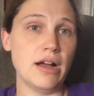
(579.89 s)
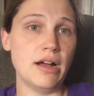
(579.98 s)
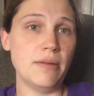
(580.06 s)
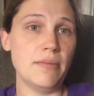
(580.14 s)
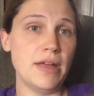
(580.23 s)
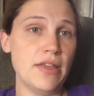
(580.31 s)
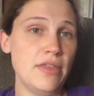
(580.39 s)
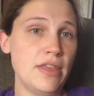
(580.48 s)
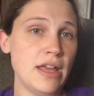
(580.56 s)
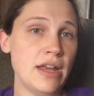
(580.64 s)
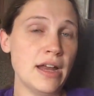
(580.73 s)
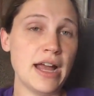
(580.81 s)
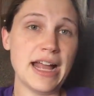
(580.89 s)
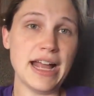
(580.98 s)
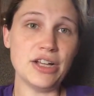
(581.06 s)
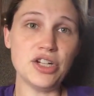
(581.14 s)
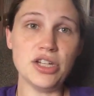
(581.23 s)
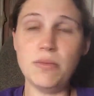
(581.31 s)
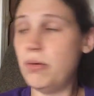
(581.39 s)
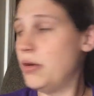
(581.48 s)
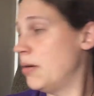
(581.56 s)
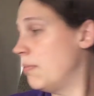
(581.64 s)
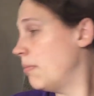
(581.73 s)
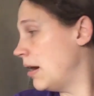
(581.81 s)
And then I actually
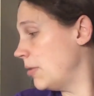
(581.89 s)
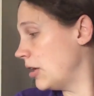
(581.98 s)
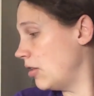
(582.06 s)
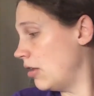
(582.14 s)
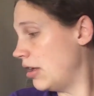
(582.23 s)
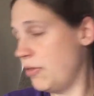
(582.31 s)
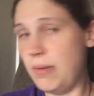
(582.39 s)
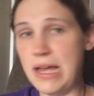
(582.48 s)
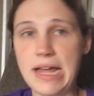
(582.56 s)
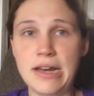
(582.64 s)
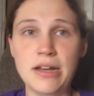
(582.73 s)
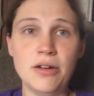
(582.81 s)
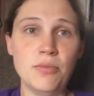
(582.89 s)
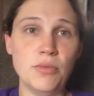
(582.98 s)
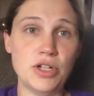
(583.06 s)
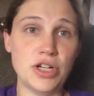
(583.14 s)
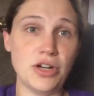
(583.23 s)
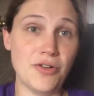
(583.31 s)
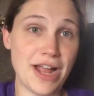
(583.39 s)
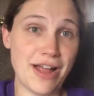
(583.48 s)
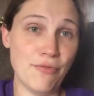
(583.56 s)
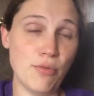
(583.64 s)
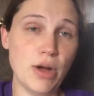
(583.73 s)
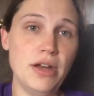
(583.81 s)
put a mama cloth pad in them, which I don't
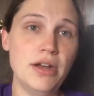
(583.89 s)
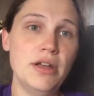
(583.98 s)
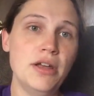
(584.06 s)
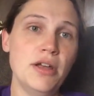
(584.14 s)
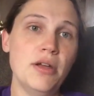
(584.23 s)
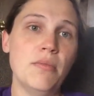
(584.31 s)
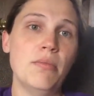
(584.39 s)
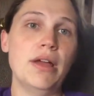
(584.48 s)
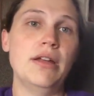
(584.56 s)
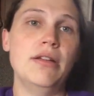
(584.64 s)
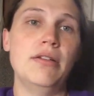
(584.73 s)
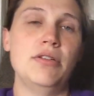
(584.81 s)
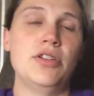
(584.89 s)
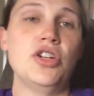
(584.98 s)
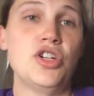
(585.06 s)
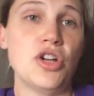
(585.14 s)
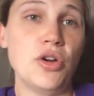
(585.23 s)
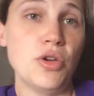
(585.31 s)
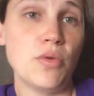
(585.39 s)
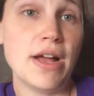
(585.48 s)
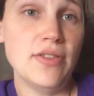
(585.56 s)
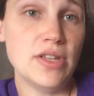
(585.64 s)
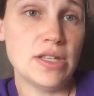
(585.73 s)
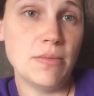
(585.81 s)
have one, but to show you
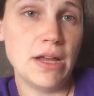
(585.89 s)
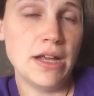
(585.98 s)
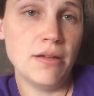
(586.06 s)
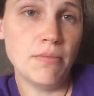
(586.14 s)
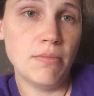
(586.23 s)
right this minute.